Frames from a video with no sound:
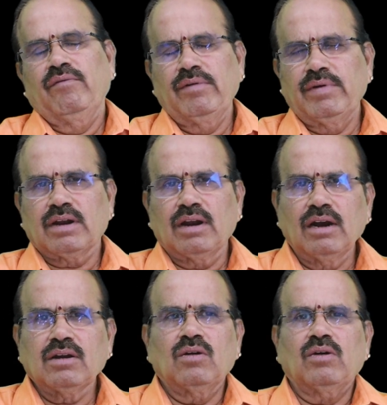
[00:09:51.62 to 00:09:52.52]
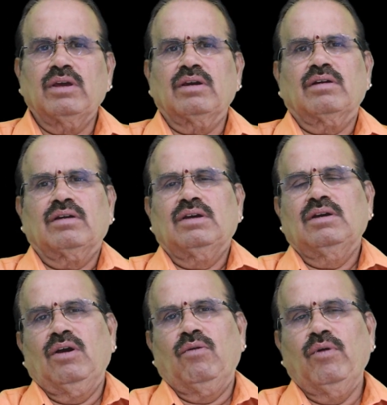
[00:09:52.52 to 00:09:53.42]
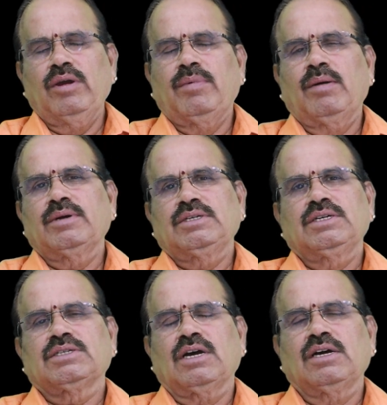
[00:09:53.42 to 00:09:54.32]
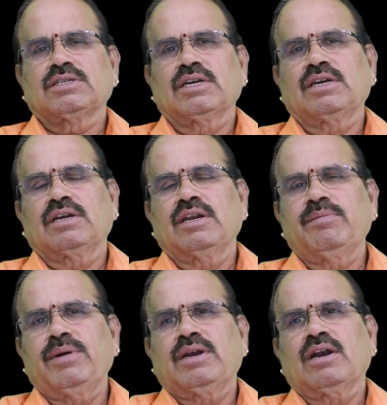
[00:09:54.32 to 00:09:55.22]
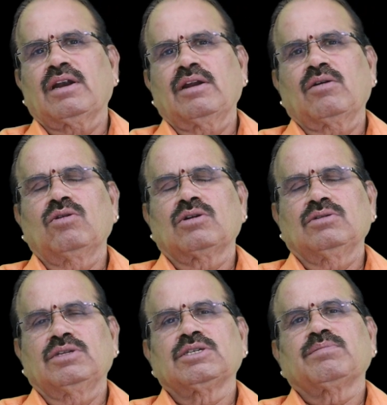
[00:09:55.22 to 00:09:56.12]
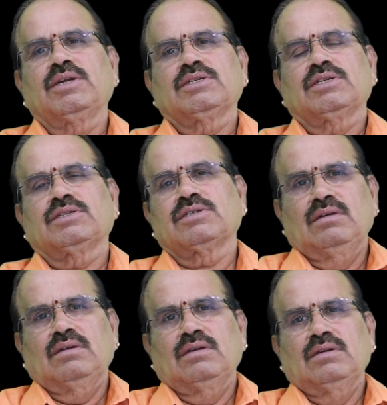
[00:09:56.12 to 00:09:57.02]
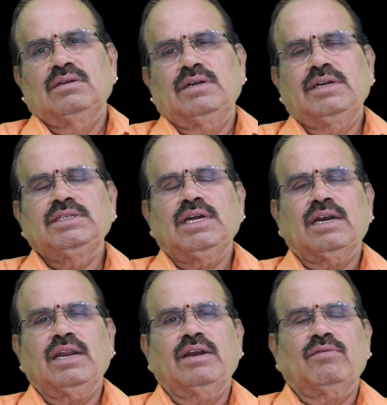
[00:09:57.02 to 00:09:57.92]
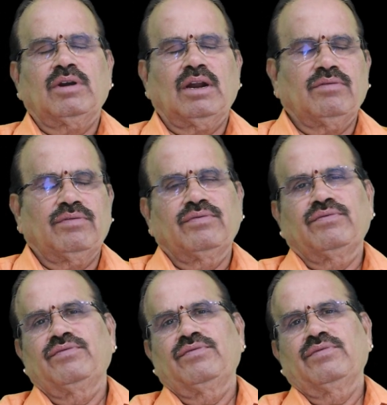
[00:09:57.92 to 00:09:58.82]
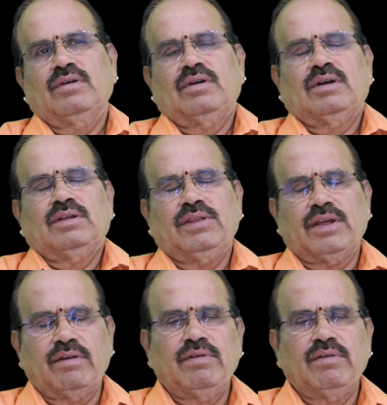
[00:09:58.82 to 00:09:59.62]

We were not knowing why Babaji is asking repeatedly go to these places. Recently in one of the